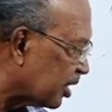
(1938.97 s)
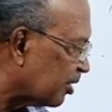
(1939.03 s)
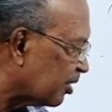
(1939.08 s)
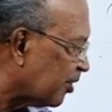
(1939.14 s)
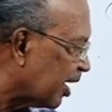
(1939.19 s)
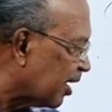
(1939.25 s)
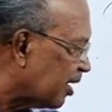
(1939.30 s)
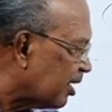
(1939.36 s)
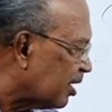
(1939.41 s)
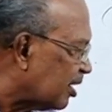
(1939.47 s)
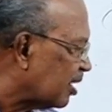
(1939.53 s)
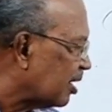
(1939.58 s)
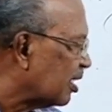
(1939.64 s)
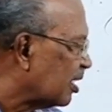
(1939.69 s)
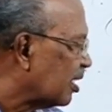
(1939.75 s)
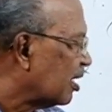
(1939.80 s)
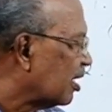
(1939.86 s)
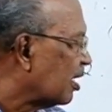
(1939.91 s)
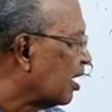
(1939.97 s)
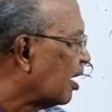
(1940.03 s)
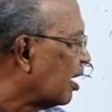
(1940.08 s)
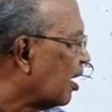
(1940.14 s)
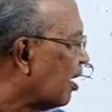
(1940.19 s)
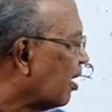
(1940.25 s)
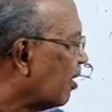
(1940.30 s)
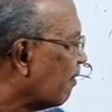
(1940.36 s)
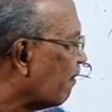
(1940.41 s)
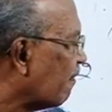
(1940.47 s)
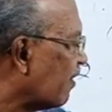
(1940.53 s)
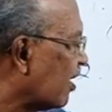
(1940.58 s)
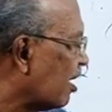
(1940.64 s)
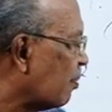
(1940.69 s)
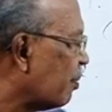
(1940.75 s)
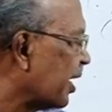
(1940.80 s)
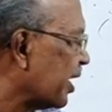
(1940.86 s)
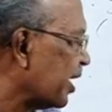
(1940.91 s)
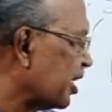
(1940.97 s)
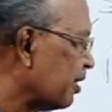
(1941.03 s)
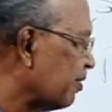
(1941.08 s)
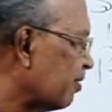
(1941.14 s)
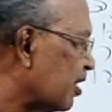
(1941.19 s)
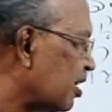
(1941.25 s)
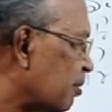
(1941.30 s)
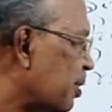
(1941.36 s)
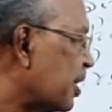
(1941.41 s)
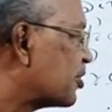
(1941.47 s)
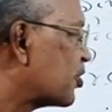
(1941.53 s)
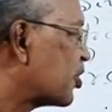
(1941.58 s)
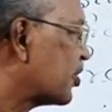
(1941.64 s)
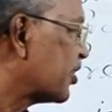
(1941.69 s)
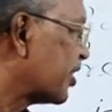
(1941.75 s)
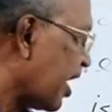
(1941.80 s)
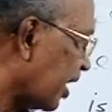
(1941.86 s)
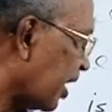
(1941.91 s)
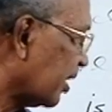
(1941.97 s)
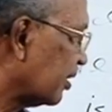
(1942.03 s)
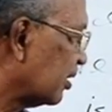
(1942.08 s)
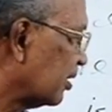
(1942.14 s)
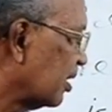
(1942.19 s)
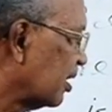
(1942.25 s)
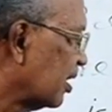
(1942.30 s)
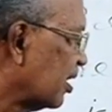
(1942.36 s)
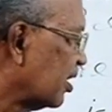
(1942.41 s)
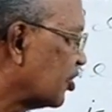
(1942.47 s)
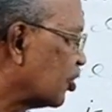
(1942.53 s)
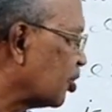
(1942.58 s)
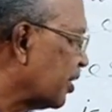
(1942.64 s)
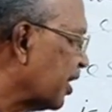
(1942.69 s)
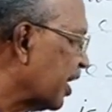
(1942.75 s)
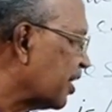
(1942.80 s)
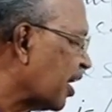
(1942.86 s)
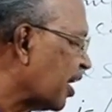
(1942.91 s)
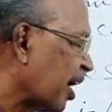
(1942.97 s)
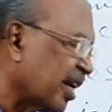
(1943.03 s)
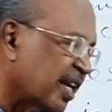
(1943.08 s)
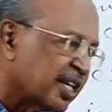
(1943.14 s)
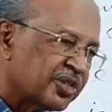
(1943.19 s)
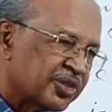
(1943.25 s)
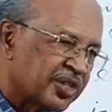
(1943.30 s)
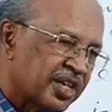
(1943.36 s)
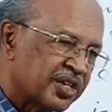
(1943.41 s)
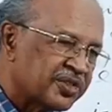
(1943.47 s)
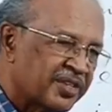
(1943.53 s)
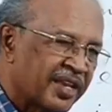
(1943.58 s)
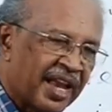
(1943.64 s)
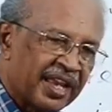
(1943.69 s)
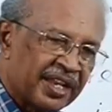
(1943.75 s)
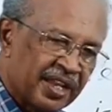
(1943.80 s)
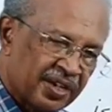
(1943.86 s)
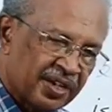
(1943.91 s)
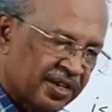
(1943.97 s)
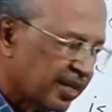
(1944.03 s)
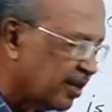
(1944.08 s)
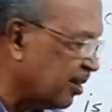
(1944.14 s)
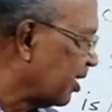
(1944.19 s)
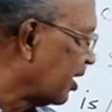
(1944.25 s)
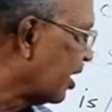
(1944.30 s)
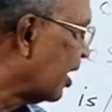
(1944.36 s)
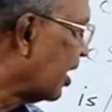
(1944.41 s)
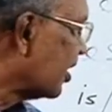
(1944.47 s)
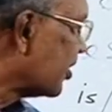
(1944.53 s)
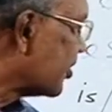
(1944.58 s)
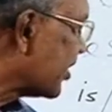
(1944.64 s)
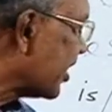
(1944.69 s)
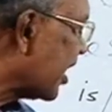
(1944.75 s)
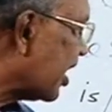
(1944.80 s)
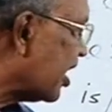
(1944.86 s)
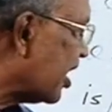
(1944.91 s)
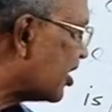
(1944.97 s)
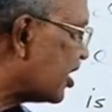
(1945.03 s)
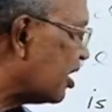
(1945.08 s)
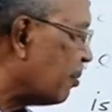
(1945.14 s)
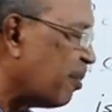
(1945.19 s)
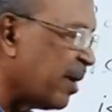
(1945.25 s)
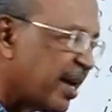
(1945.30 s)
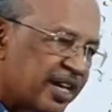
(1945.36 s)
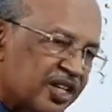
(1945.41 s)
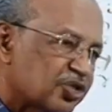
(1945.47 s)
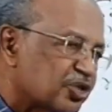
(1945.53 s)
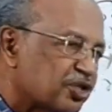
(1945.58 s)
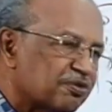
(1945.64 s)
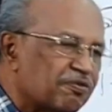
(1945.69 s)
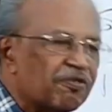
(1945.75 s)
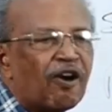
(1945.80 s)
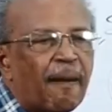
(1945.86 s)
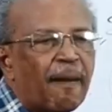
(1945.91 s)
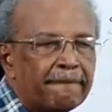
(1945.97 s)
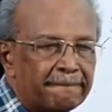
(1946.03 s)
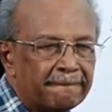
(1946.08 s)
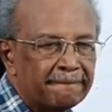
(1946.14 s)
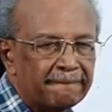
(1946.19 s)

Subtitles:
Then verb ing, verb is sing, to that ing is added. Sing is the base form.